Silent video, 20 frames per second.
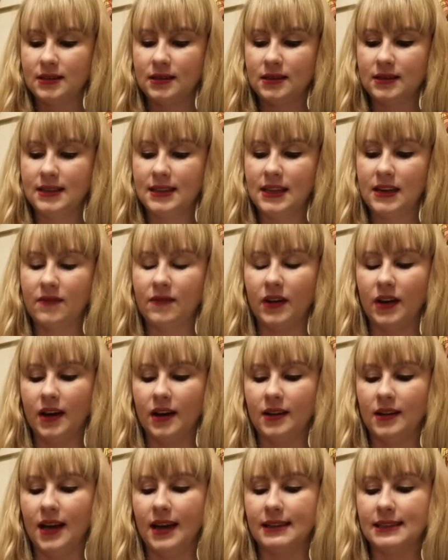See if I
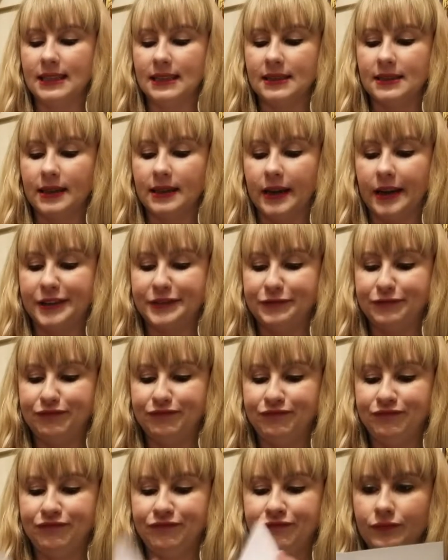got Alexis again.
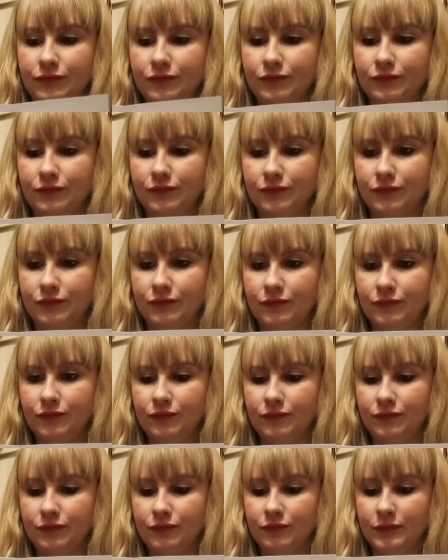
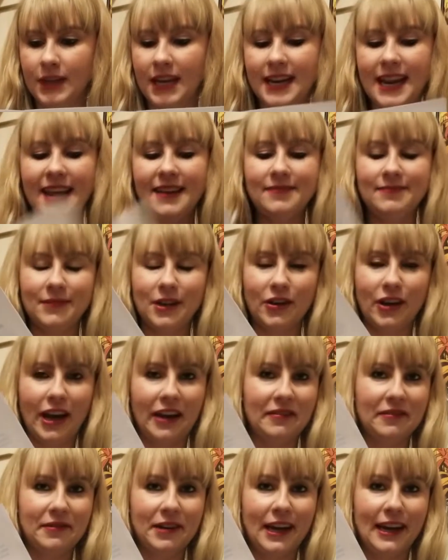I did!
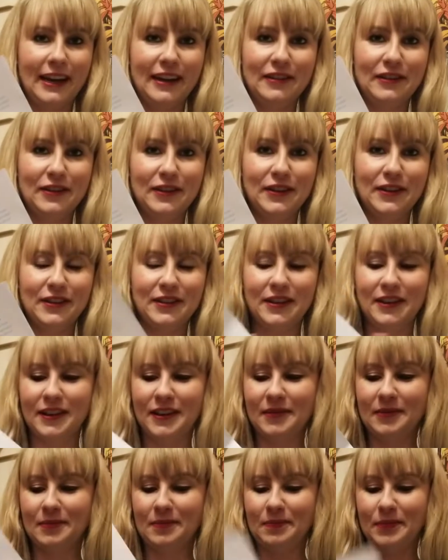Okay, I didn't look at
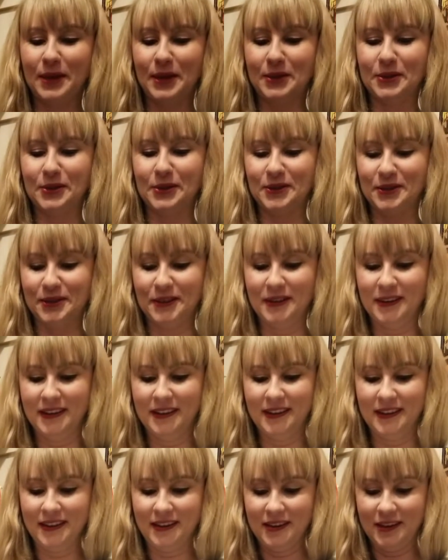the pictures,
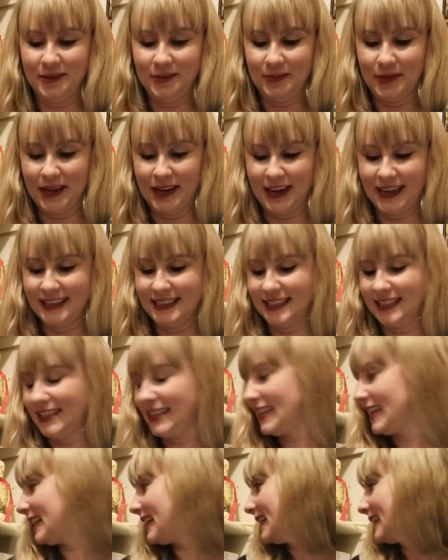but I did
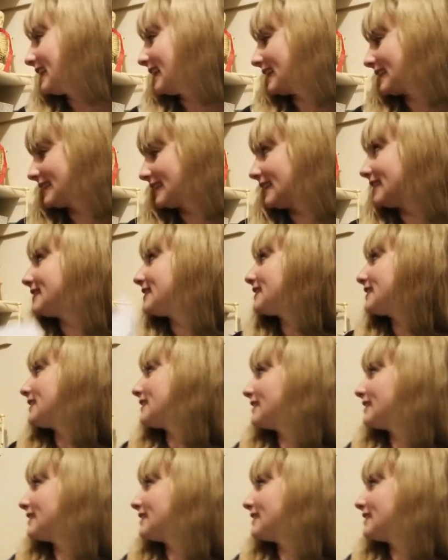get Alexis.